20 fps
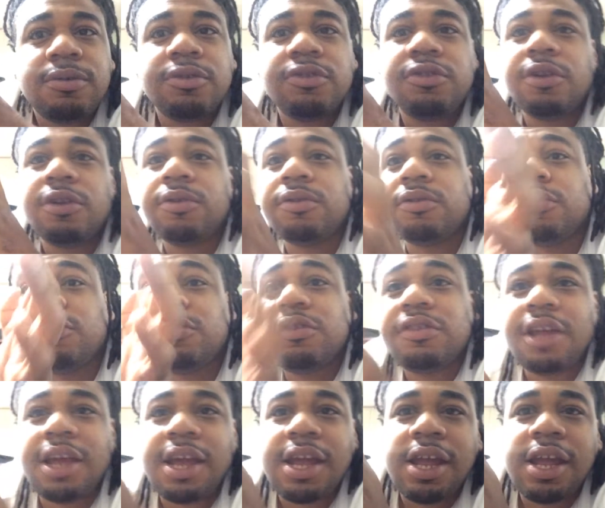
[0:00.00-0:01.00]
so
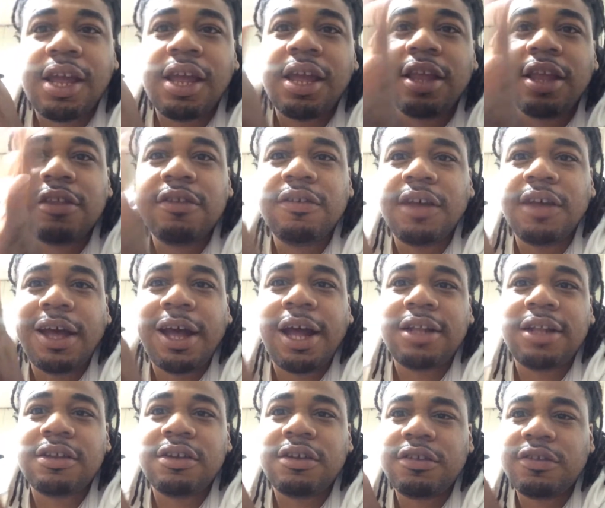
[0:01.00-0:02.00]
stay till
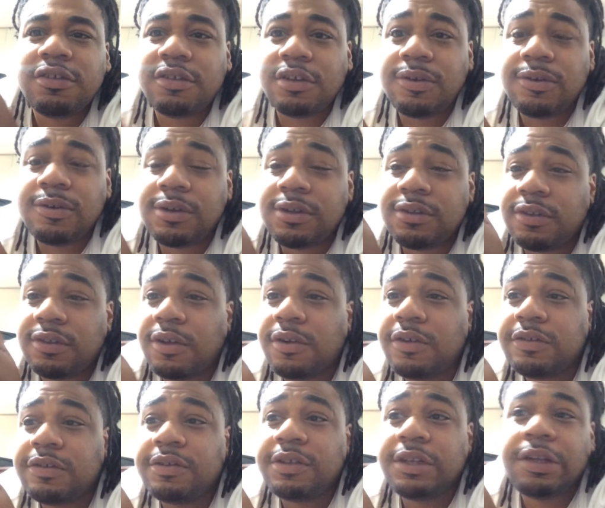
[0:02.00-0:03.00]
after the song is
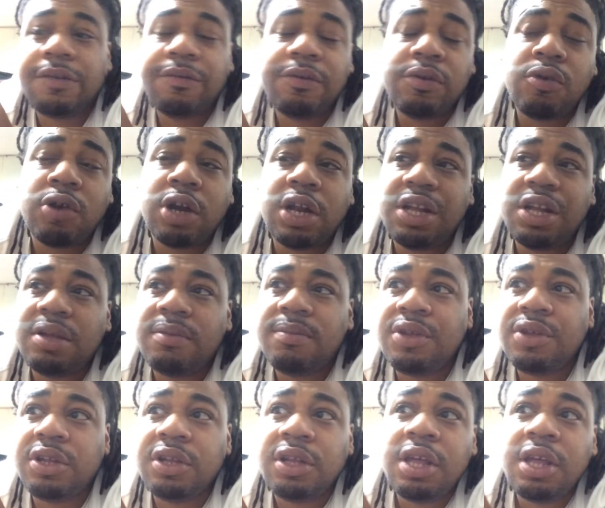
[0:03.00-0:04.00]
over if you wanna hear
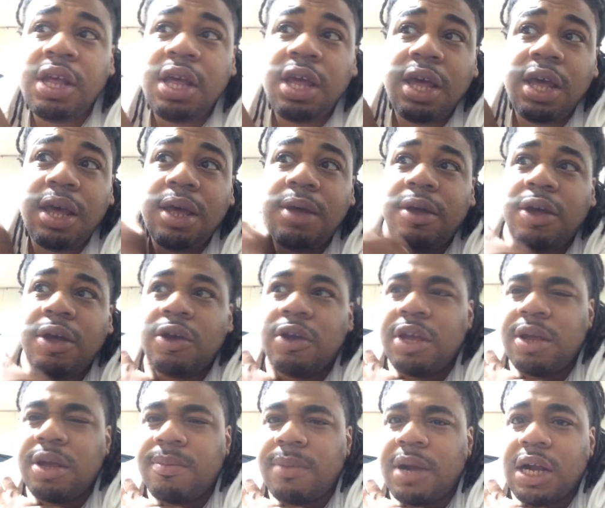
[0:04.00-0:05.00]
me and
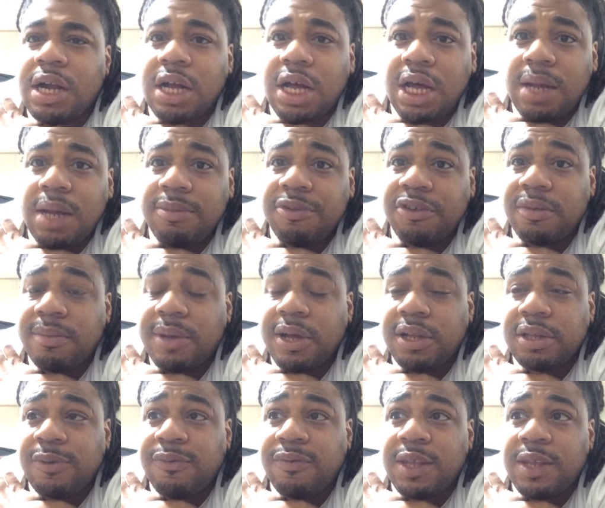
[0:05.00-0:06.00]
hear my comments about
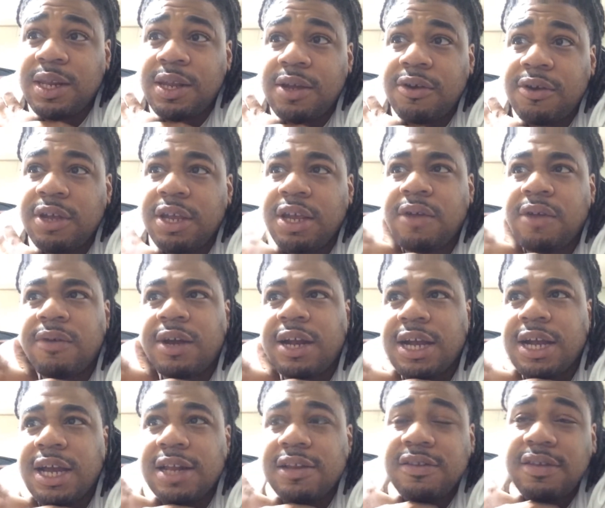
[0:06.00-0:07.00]
the video and hear what I
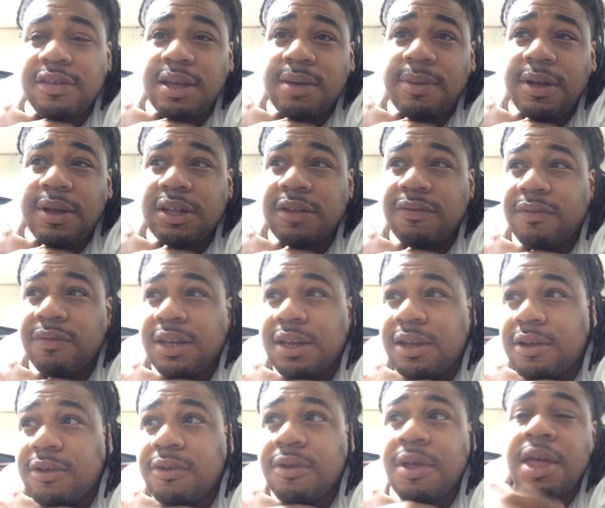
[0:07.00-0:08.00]
got to say about the
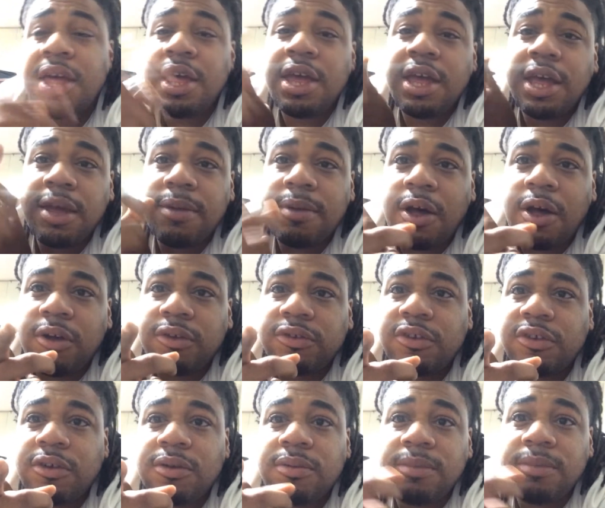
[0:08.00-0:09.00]
video. And
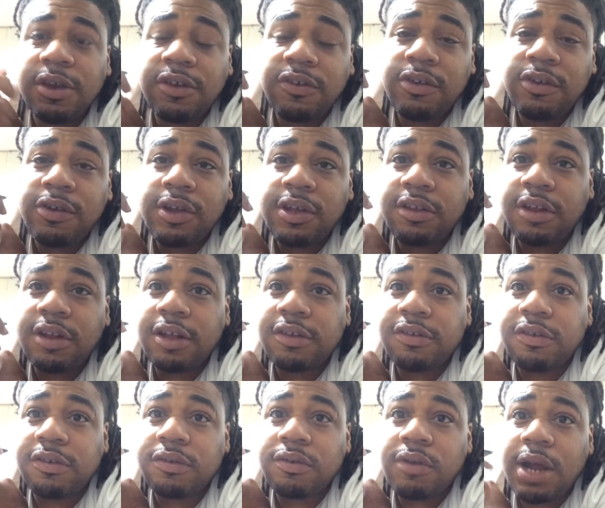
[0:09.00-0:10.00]
also, make sure you hit that
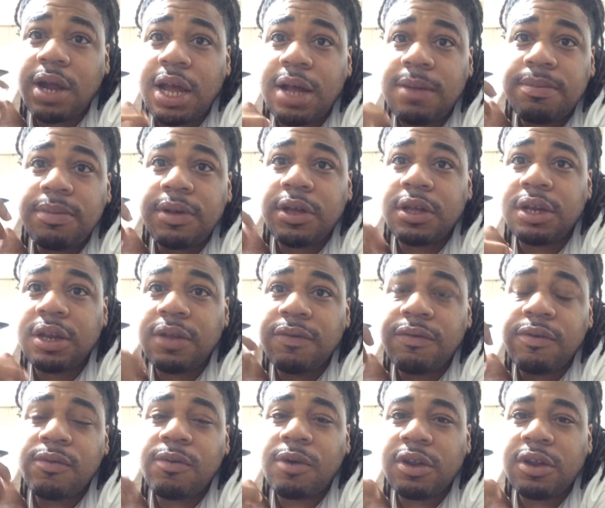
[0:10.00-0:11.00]
subscribe button if
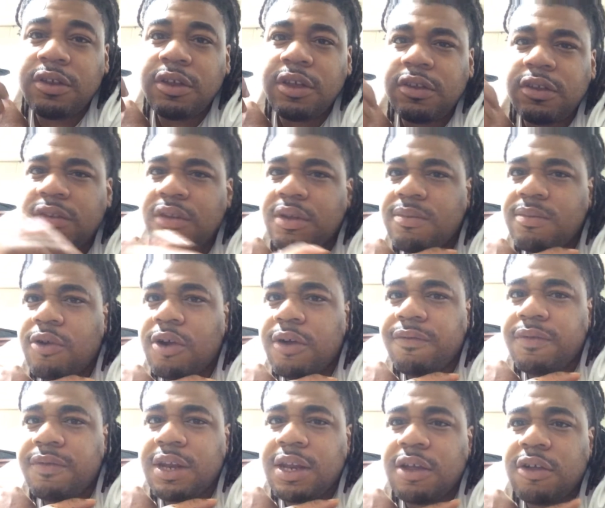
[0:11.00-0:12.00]
you wanna see more
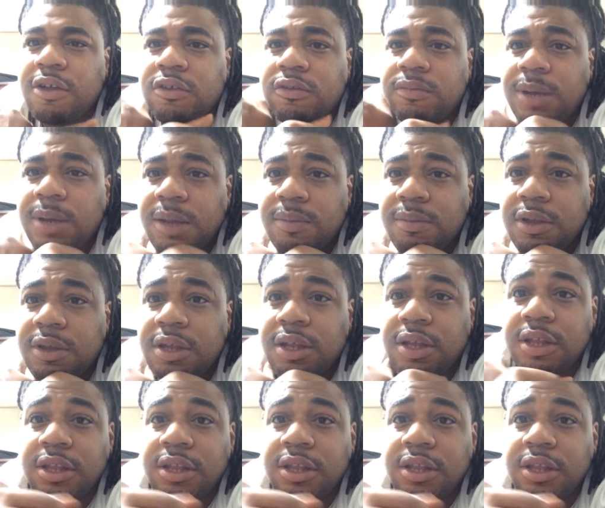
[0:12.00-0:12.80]
videos by me.